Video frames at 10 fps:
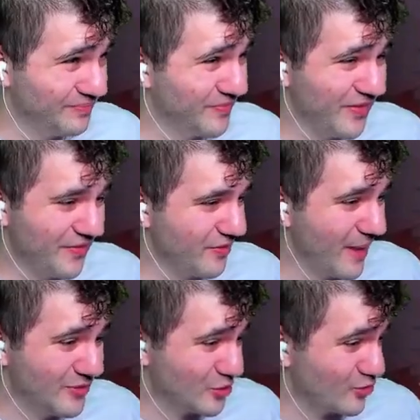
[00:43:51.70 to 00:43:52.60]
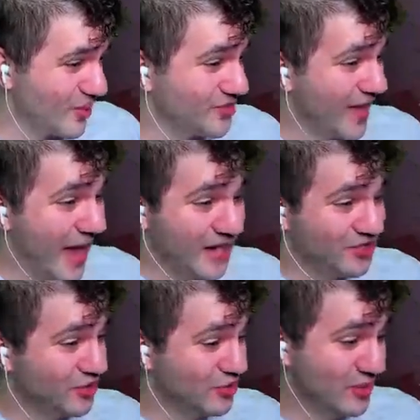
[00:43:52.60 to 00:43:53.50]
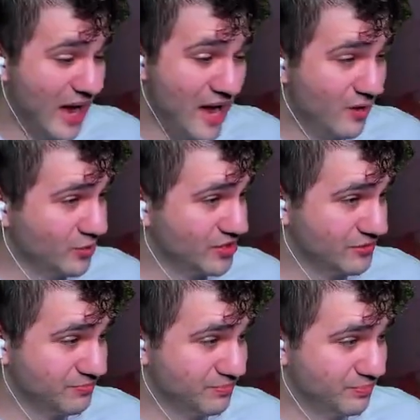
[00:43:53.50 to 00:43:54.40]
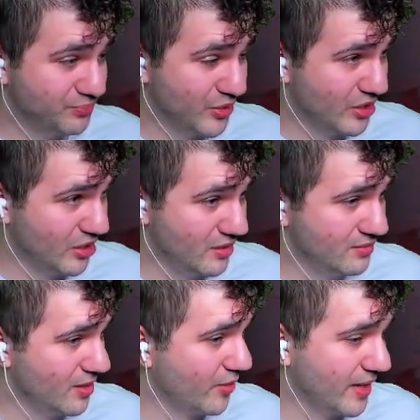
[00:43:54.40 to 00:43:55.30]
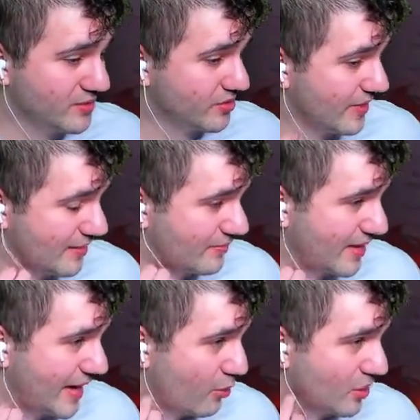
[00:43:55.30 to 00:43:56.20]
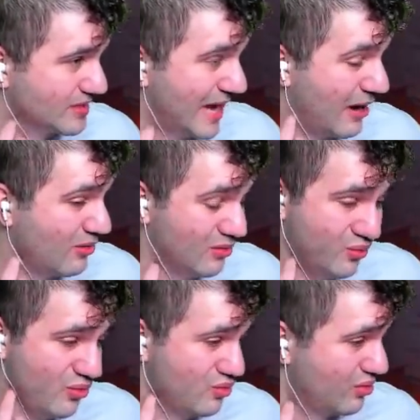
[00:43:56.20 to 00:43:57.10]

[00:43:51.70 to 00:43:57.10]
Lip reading: They got the Monstrous Rage. They actually do not, which is pretty good. Okay, so that kind of works out. Whew.